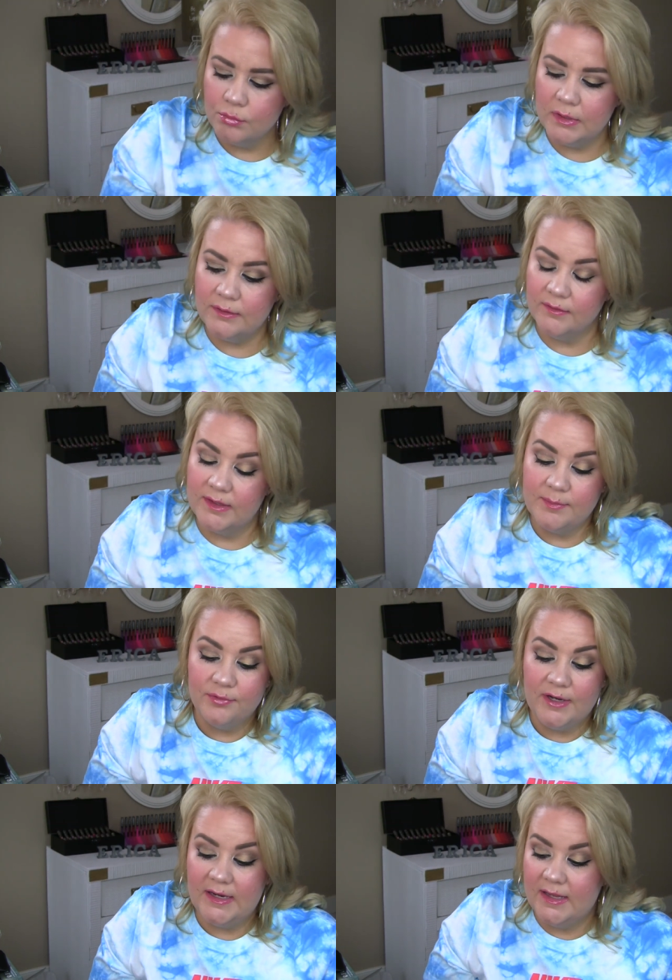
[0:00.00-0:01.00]
Really, really
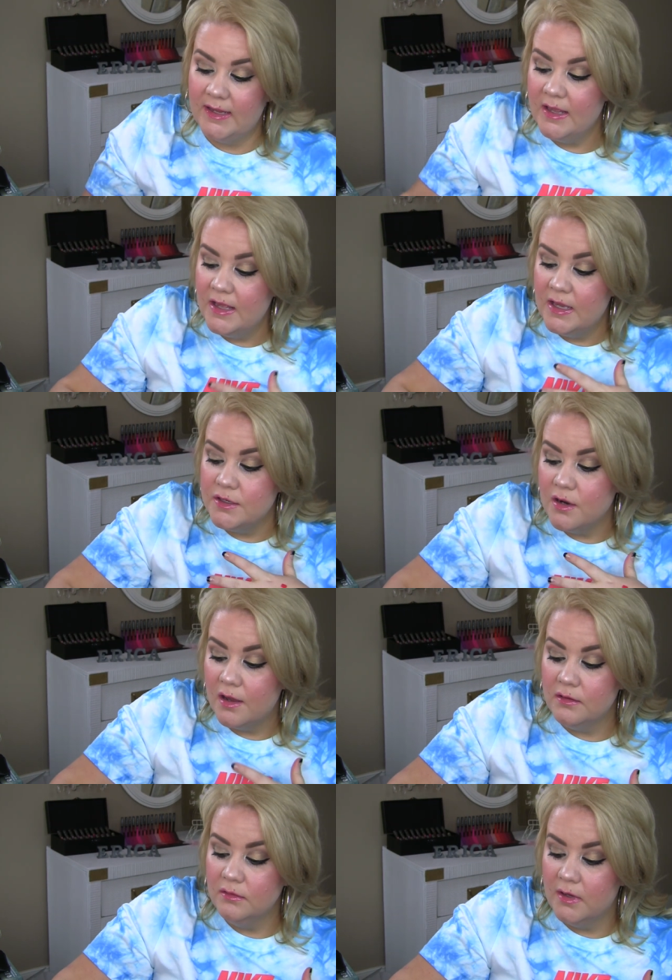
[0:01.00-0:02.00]
pretty.
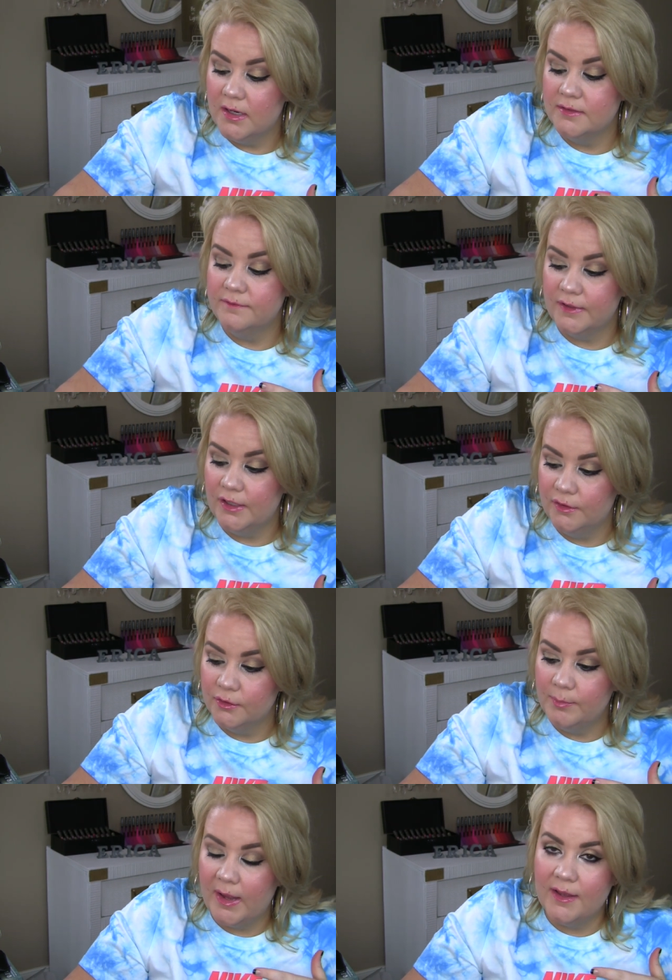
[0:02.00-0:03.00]
Not a lot of
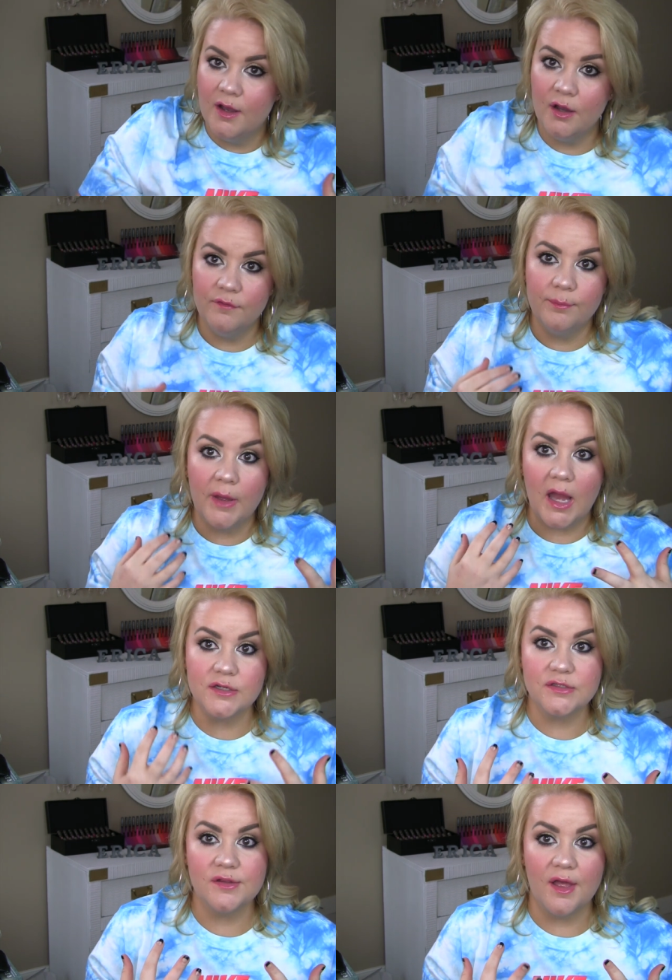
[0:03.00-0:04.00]
color payoff, but I
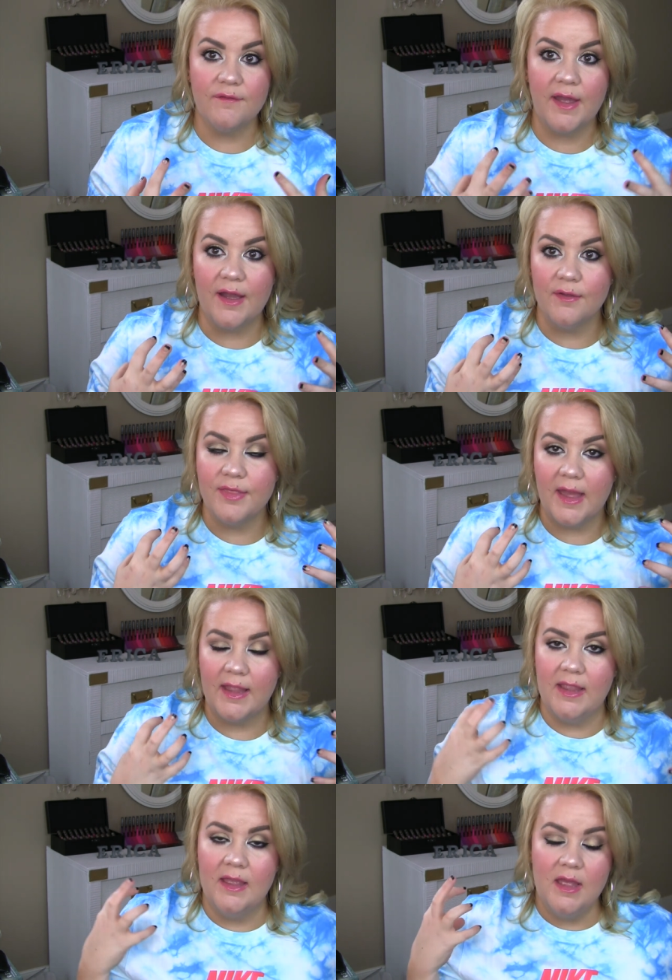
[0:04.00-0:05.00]
just love how
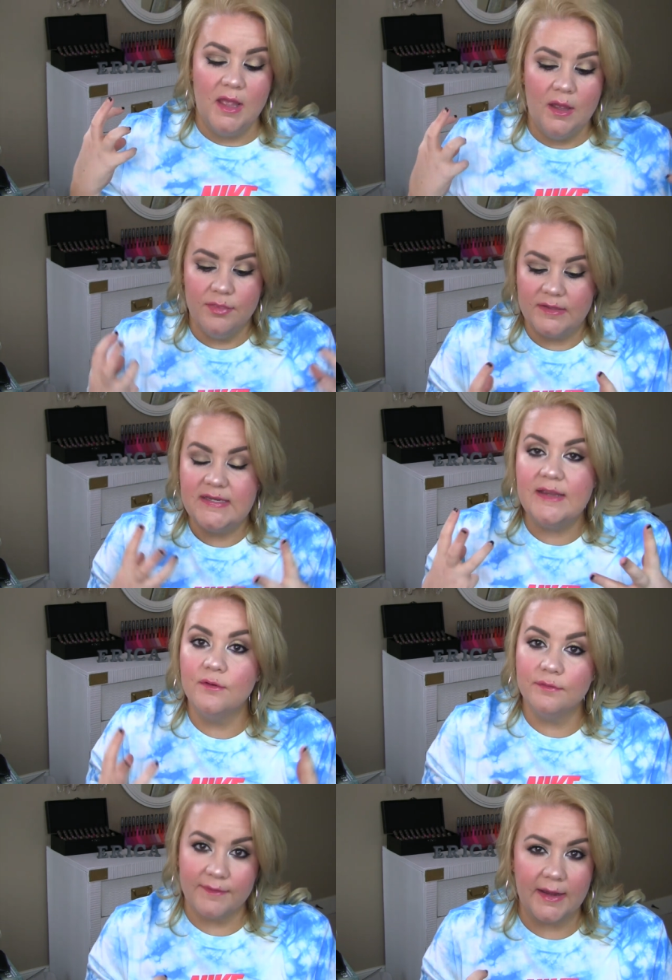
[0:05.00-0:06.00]
they, the
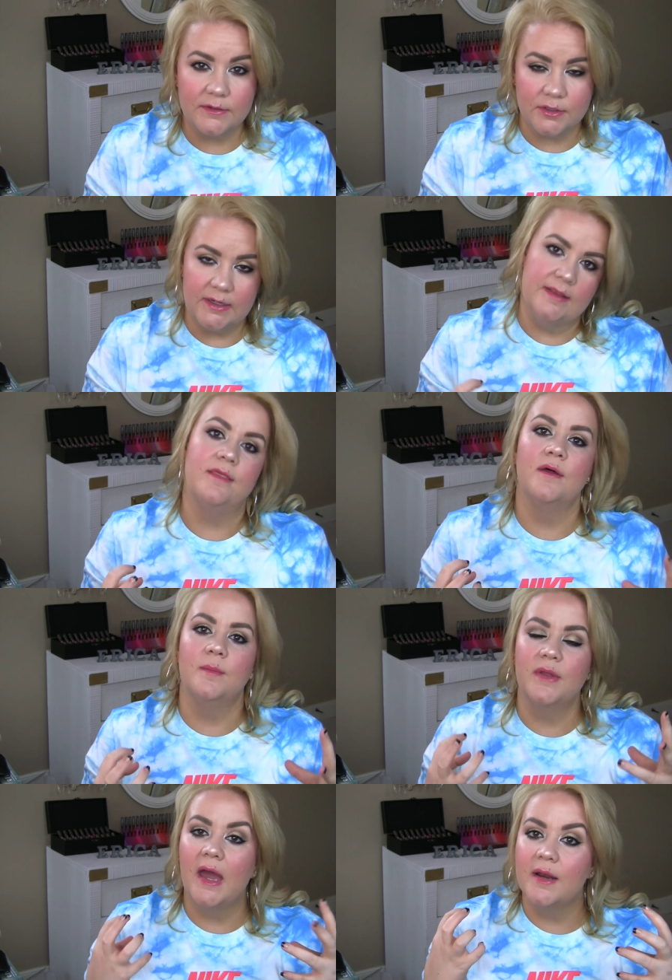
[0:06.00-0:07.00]
tingle factor in
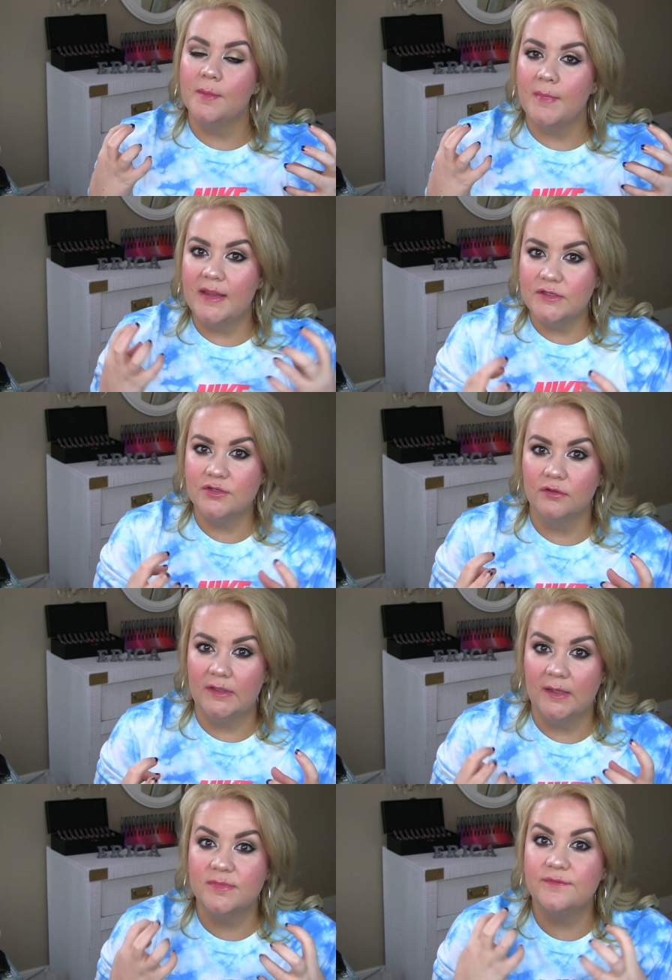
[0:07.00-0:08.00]
them kind of makes your
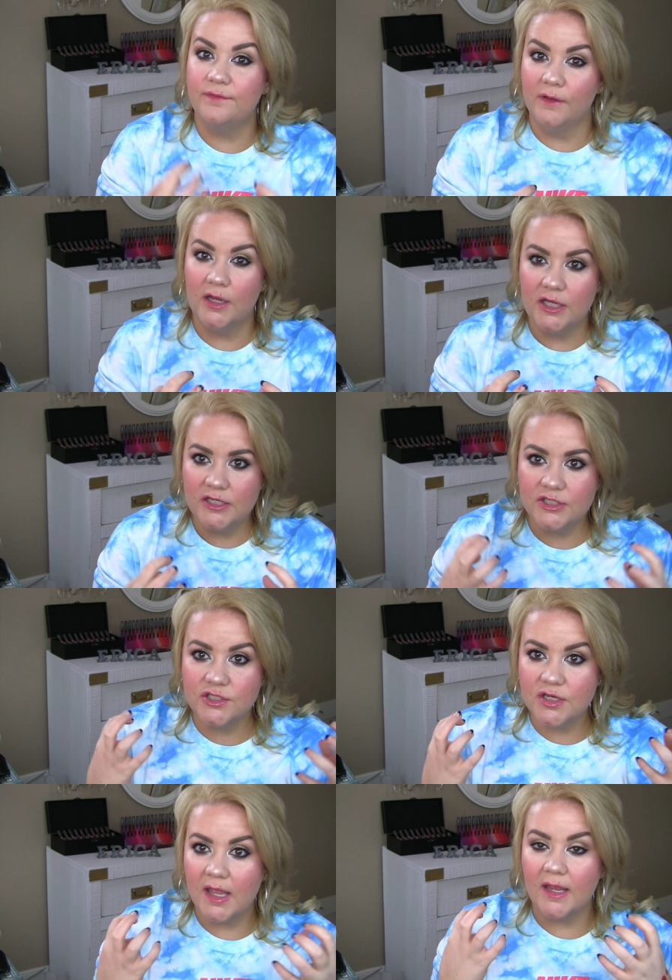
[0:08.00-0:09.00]
lips
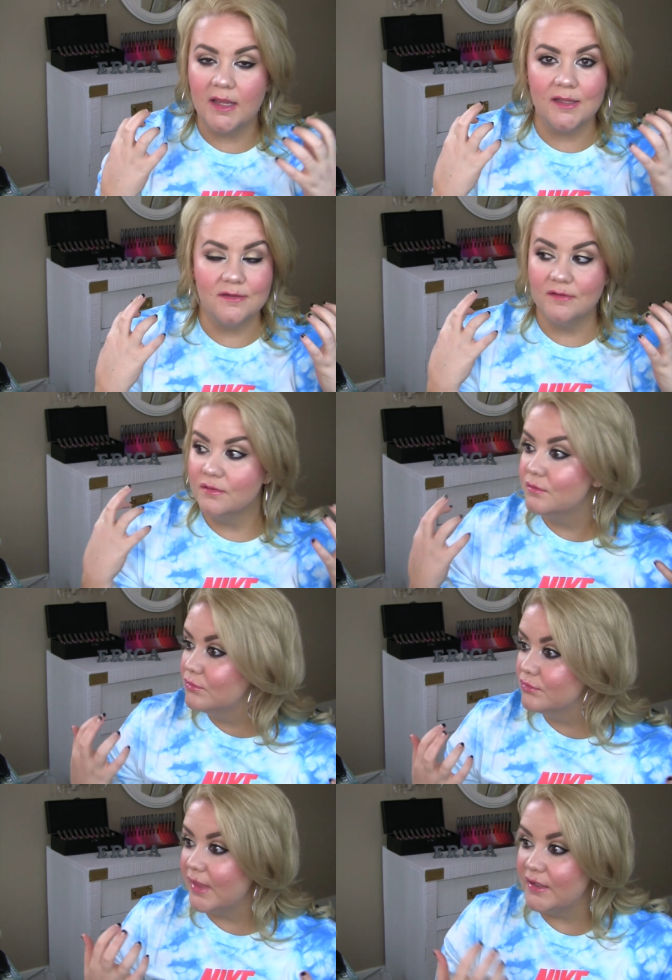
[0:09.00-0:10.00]
flushed and it,
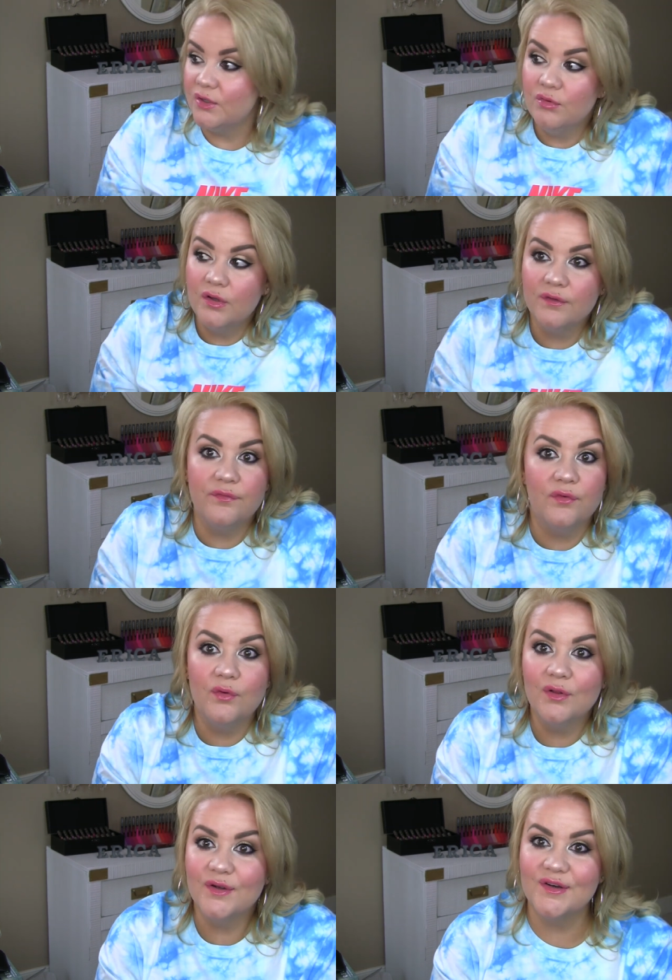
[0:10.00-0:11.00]
they do look
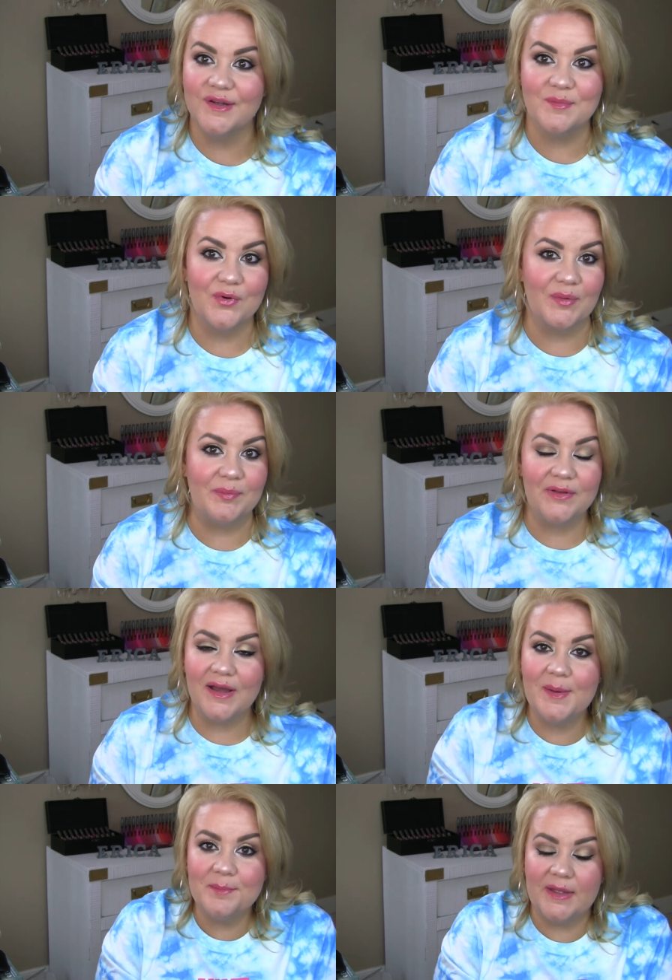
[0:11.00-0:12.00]
fuller and more
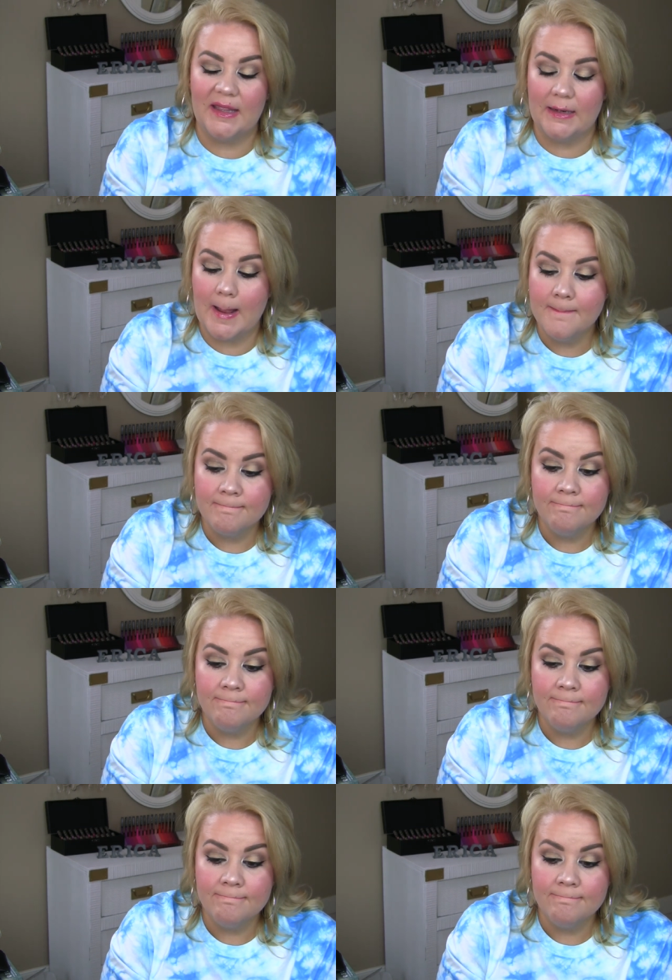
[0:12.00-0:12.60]
plump and